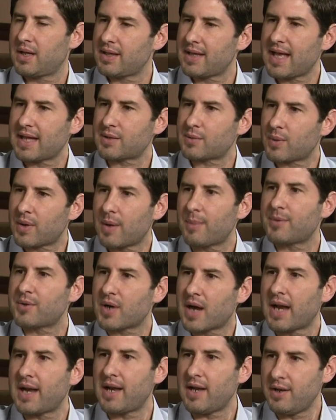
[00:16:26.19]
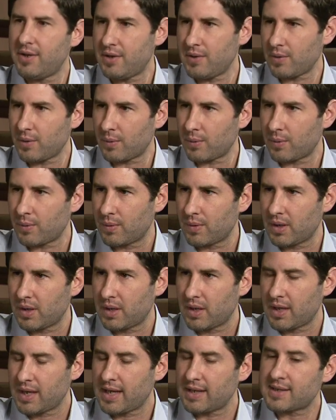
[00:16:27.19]
that's what I'm trying to do.
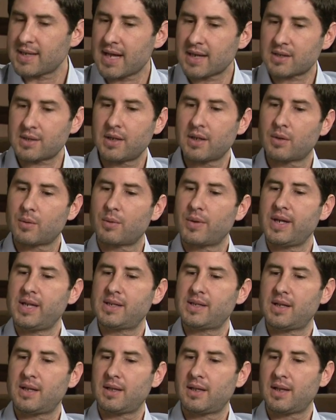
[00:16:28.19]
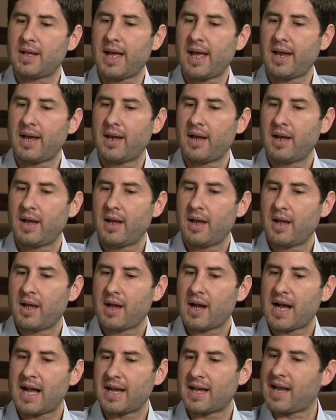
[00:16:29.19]
Mm-hmm. It's actually the reason that
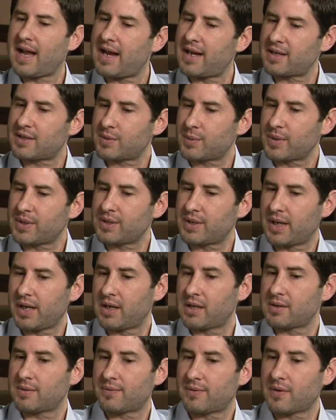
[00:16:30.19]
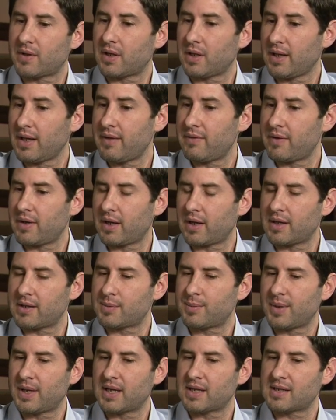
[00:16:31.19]
I kind of switched gears for the living
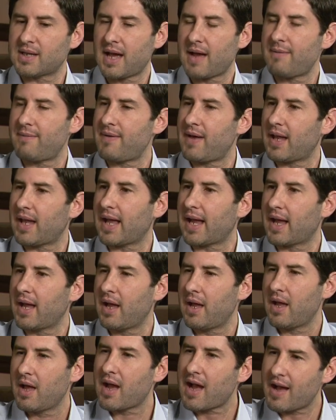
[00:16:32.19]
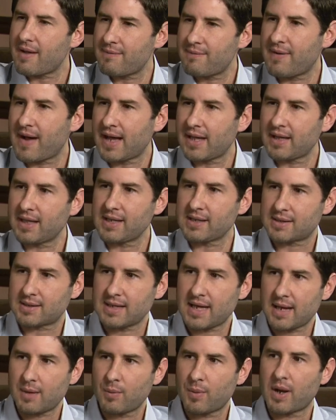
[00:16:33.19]
is because I felt like I finally
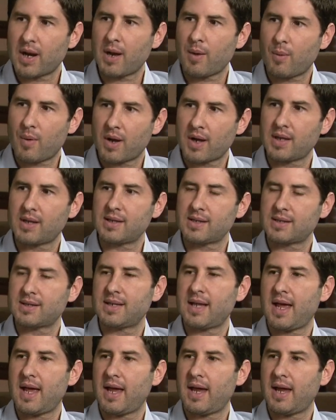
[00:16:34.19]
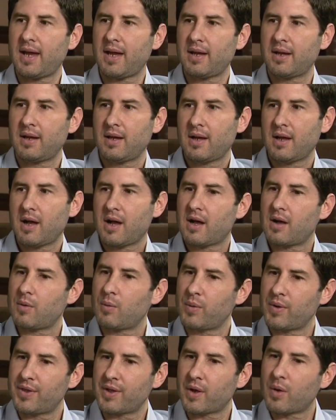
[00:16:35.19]
said what I wanted to say
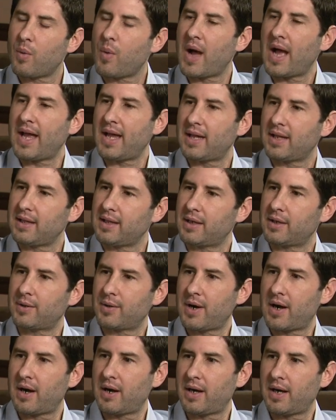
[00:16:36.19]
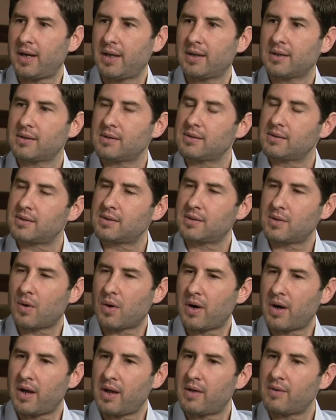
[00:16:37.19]
with a quiet literary
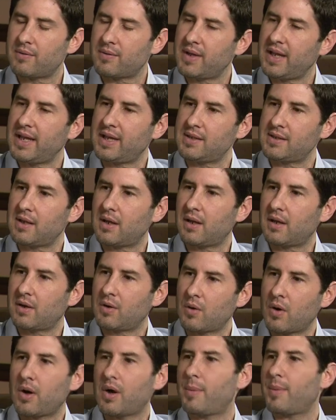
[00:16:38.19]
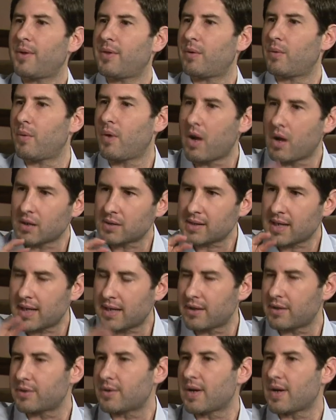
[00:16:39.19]
story of kids up, growing up on the wrong side of the